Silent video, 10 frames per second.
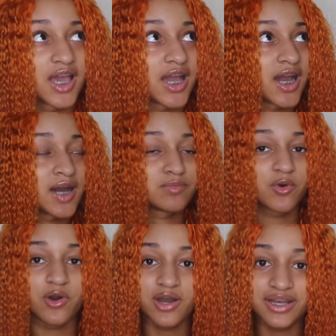Come
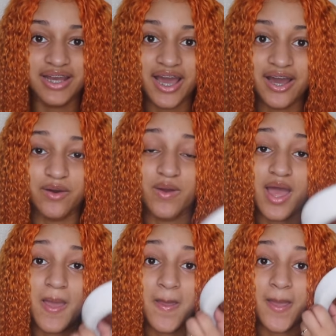on now.
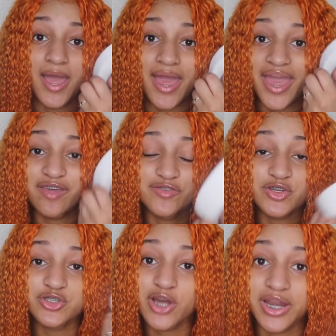If
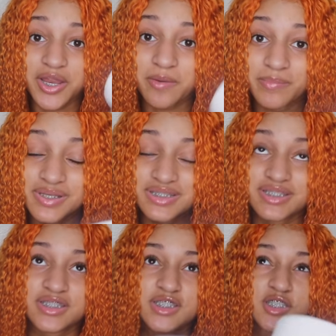you're starting your
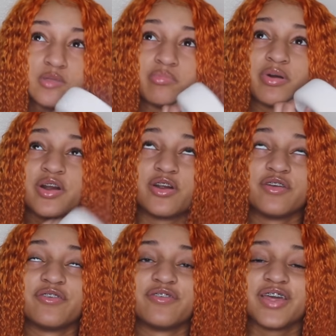business, this is
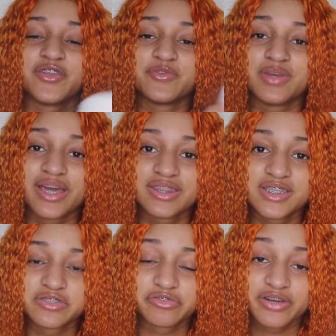perfect. You get
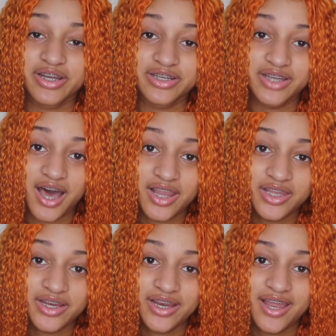this for
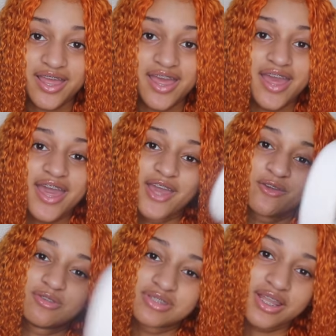$1 and
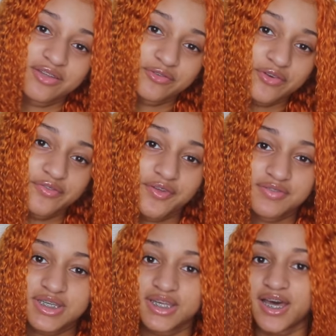you sell it for
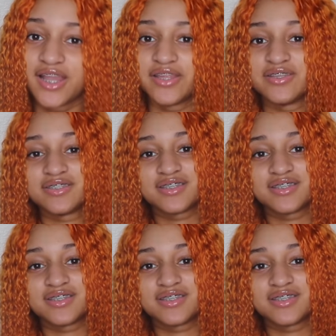$15.